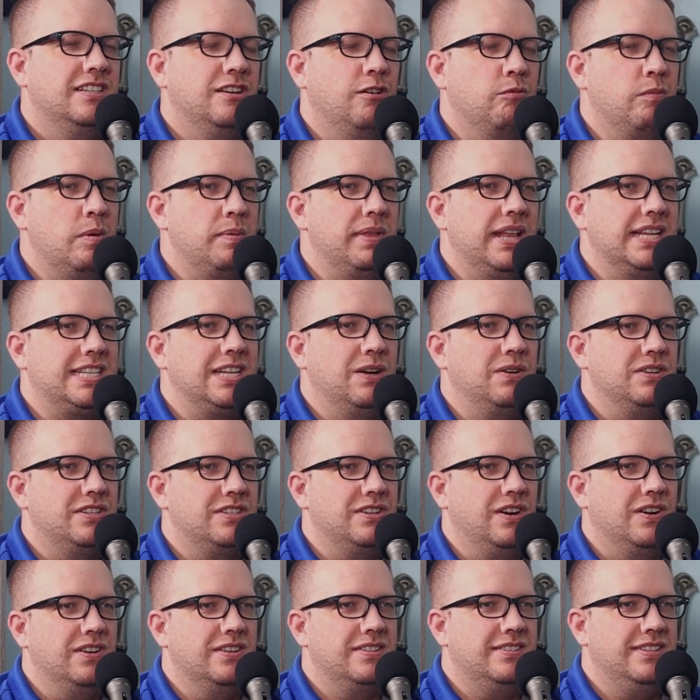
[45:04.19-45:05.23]
Or maybe that's how it
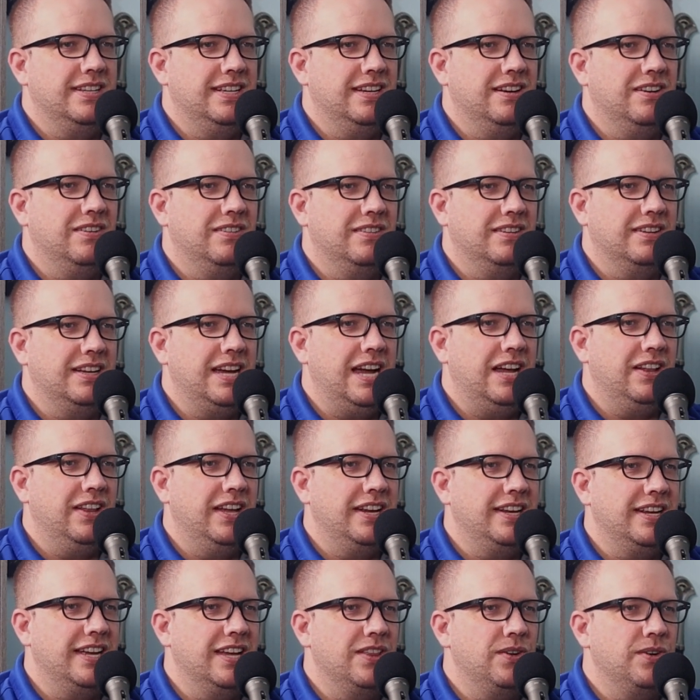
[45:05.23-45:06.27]
starts. They all
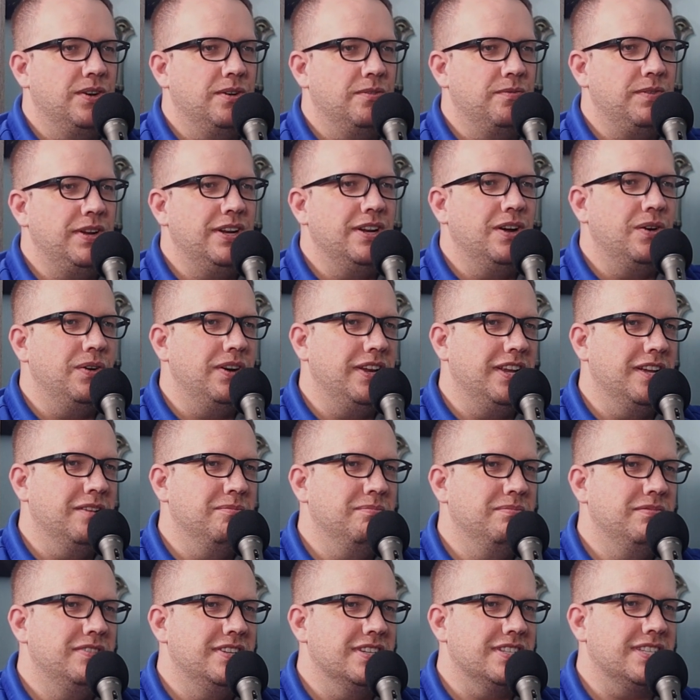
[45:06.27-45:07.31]
ally together to defeat
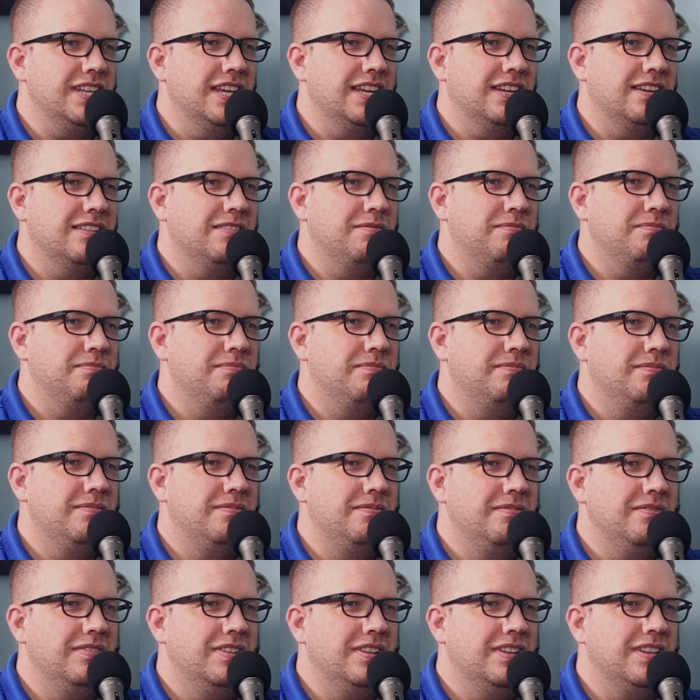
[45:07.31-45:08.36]
Odium, just like
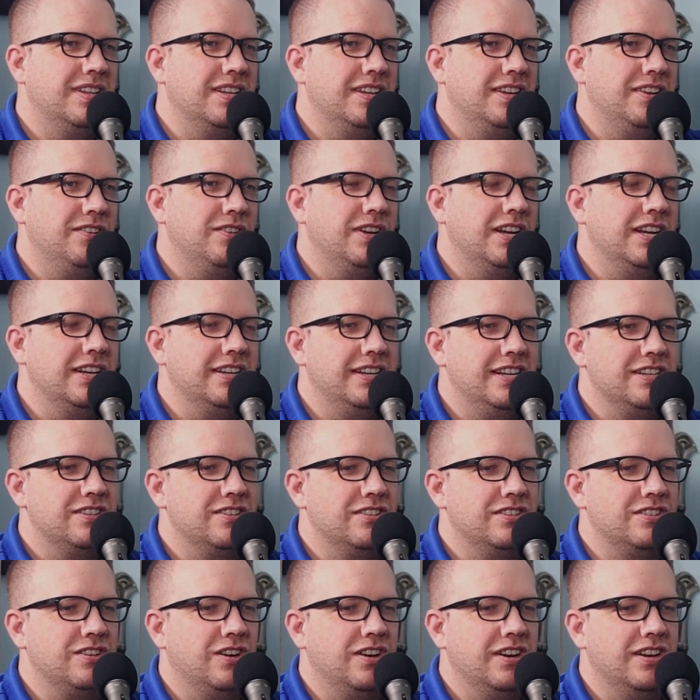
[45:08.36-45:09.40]
the United
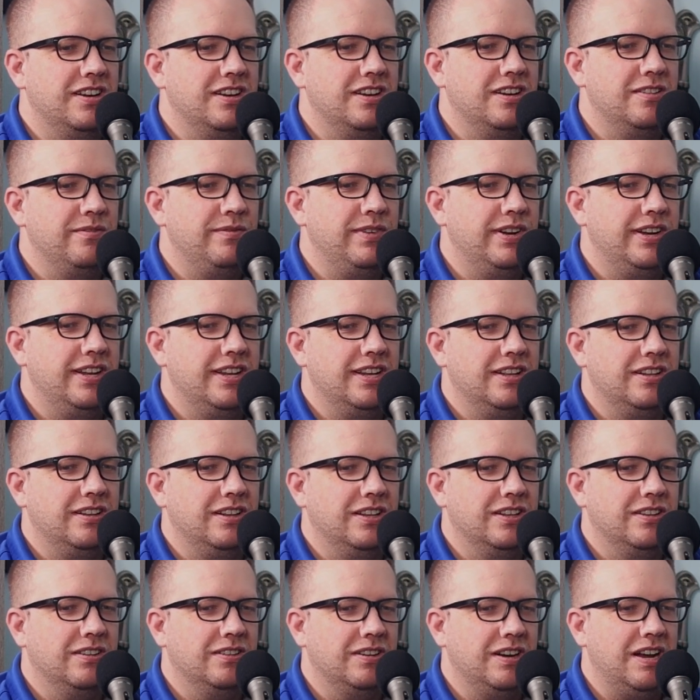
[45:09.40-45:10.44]
Nations started to defeat
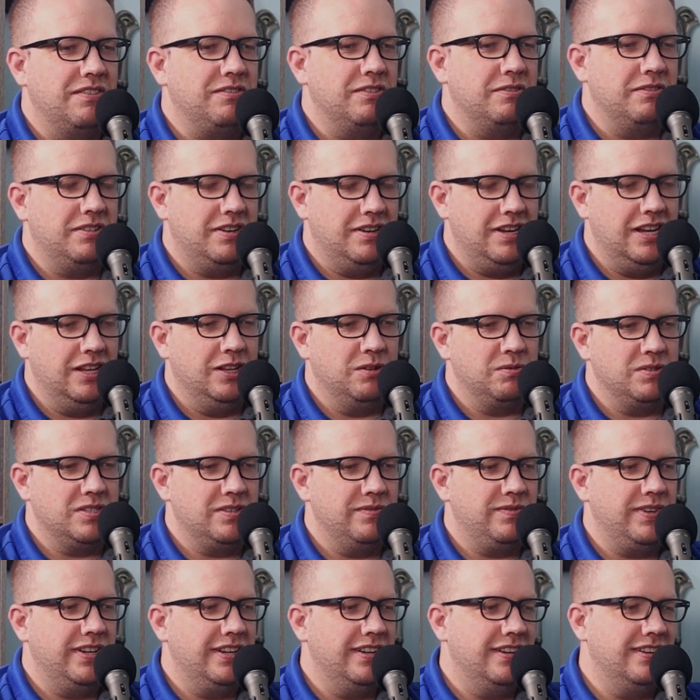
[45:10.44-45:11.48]
Hitler after Hitler was
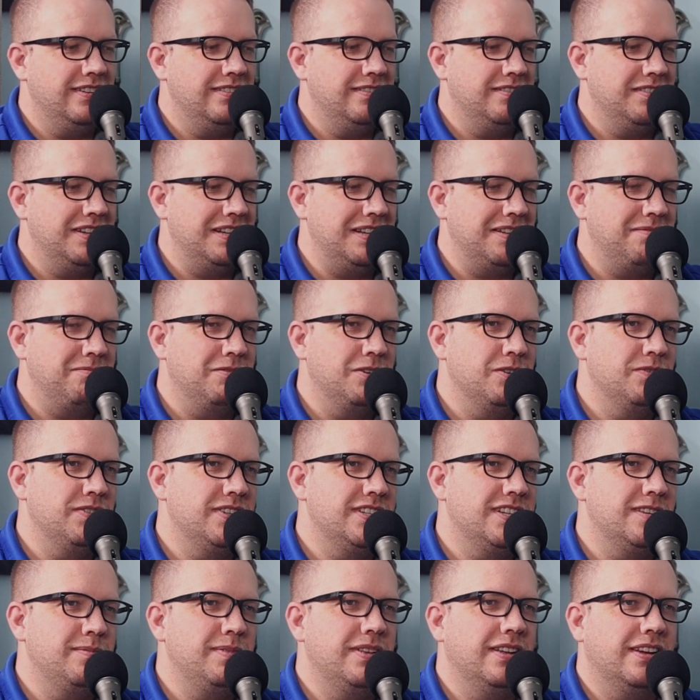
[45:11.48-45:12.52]
defeated. I wonder if
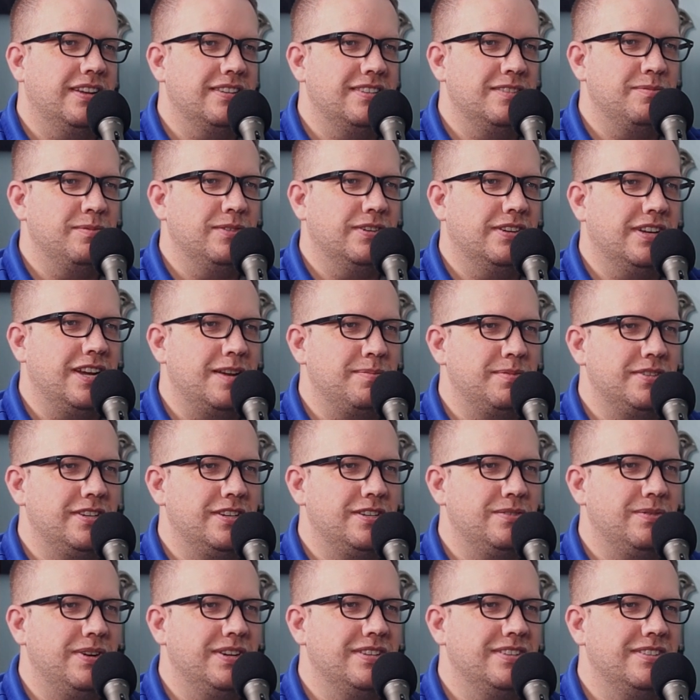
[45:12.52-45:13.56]
it's going to be like a similar type of
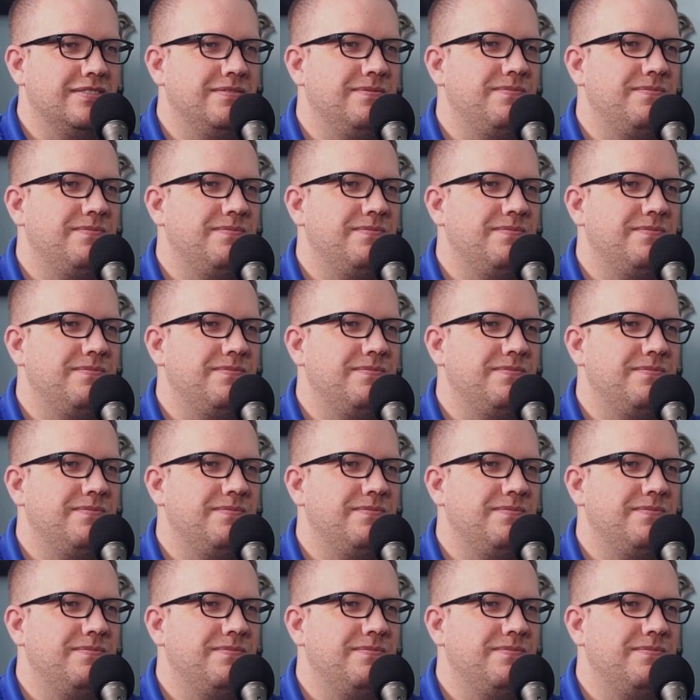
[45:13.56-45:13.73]
situation.